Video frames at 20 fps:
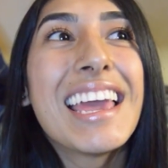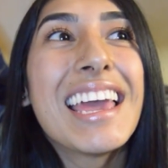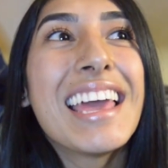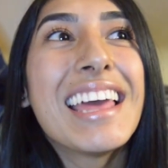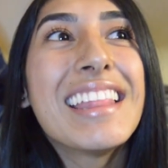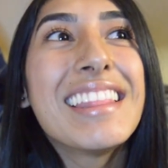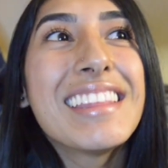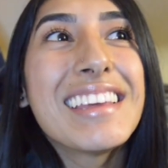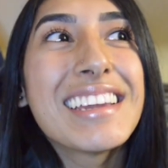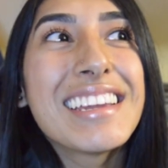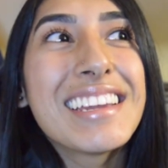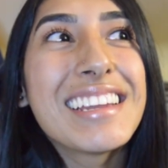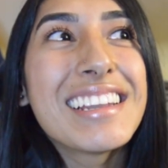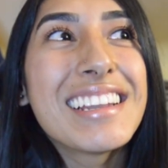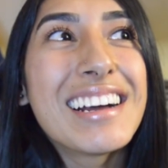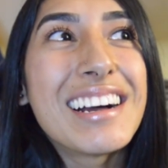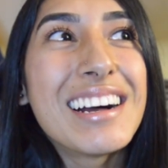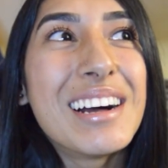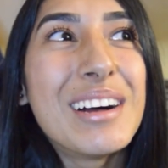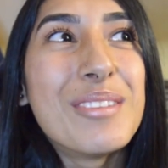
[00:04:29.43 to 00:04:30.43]
And
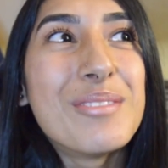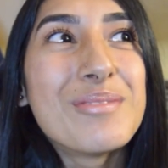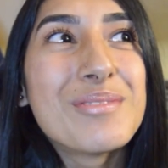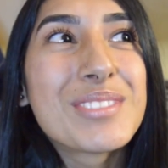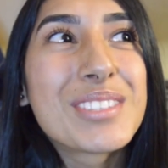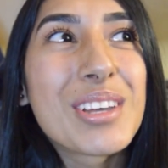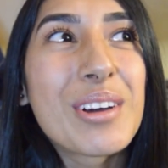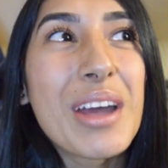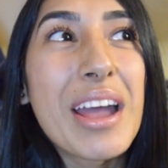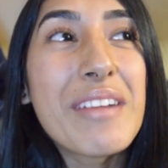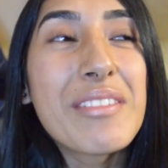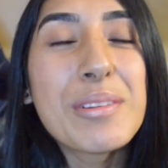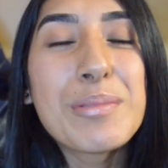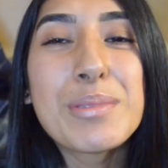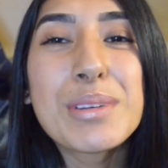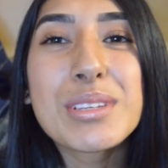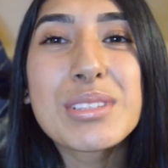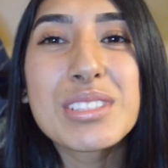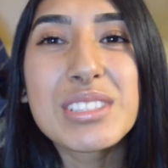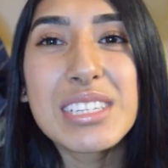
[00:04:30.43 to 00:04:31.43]
then so
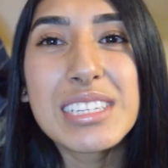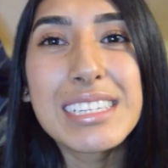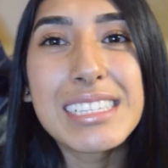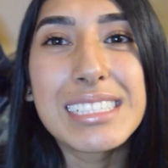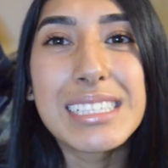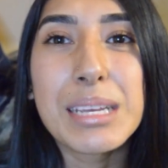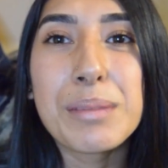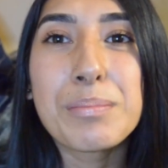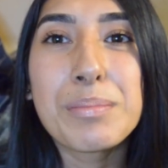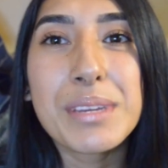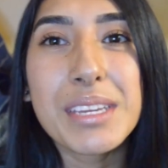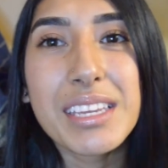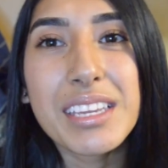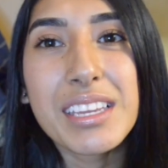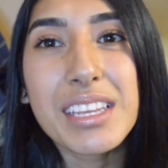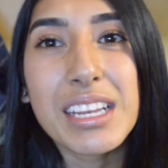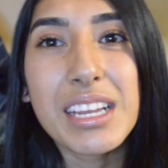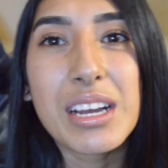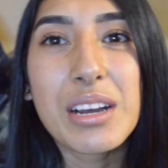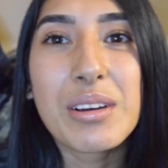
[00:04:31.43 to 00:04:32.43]
everybody started dipping,
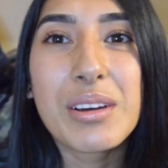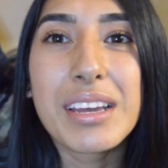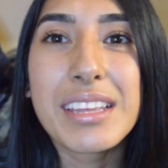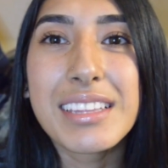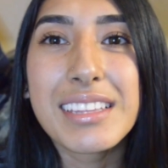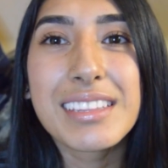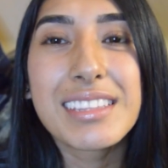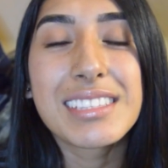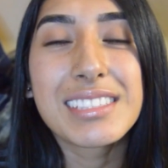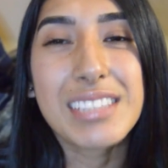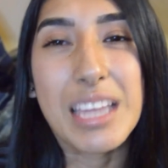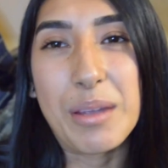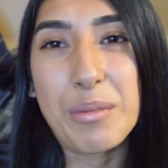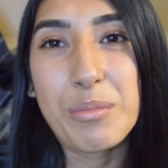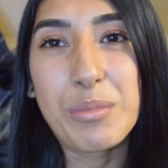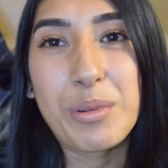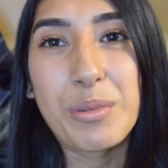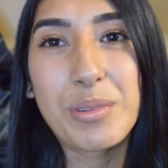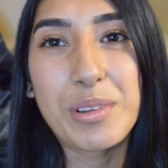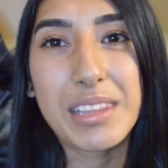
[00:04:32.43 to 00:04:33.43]
you know, and then this
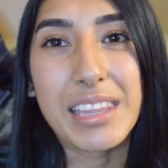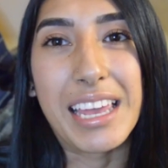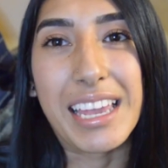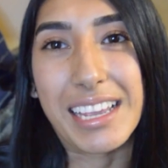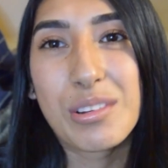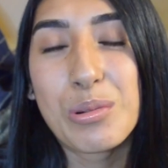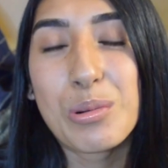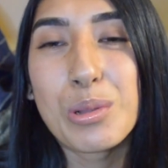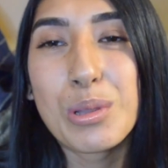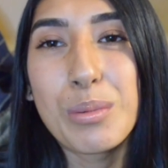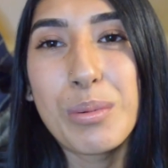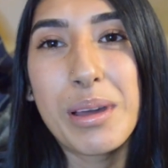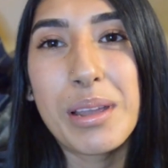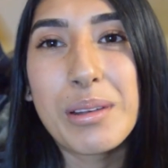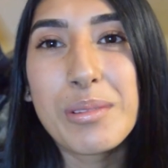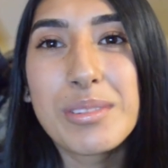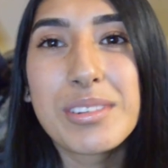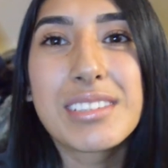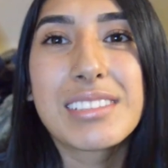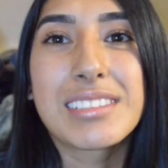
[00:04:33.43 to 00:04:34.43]
time we were like cool about
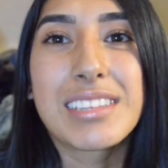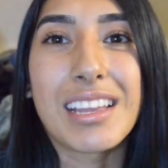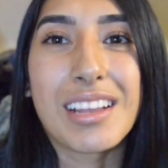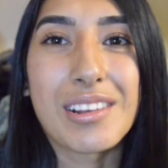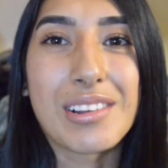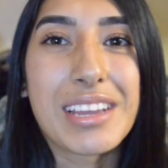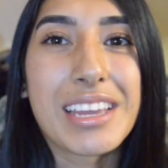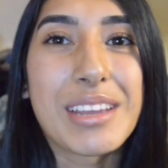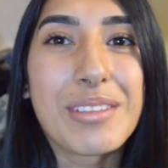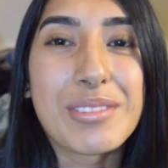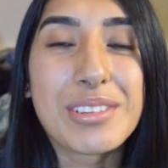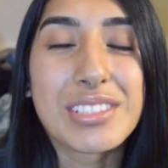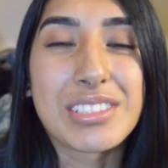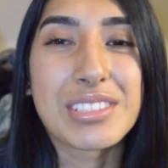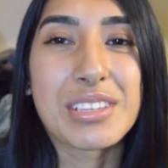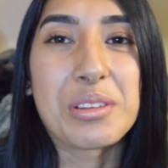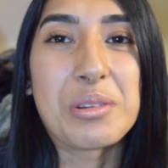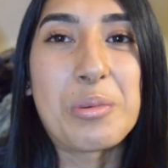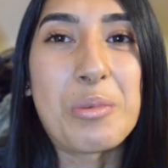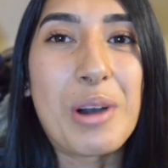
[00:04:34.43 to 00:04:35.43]
it. We were just like, okay, we're
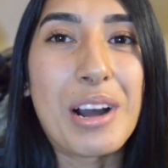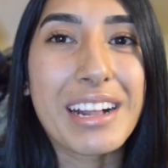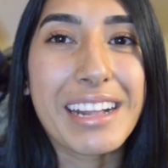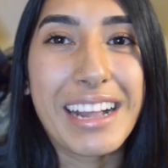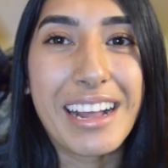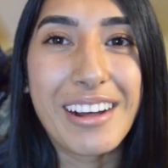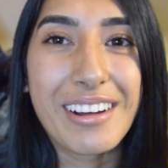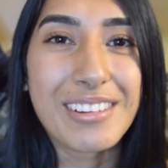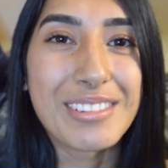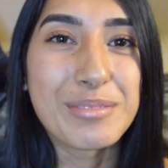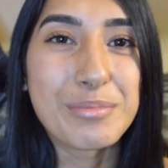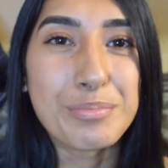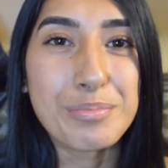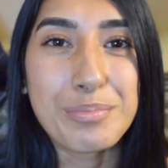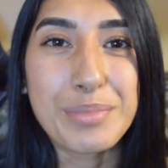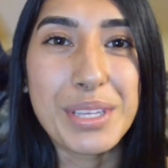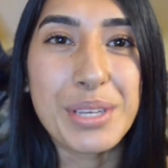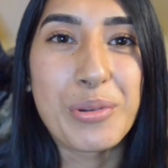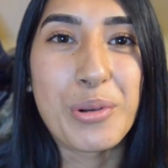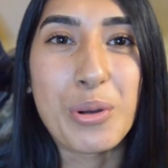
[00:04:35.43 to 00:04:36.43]
just gonna walk
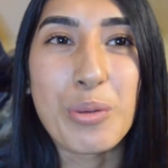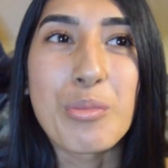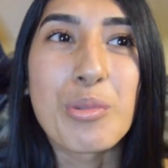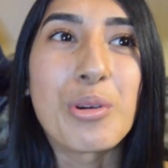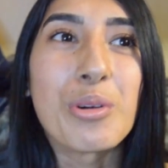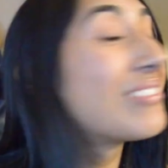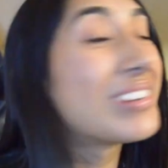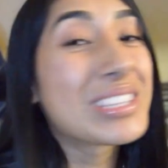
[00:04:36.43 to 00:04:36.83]
out, be normal.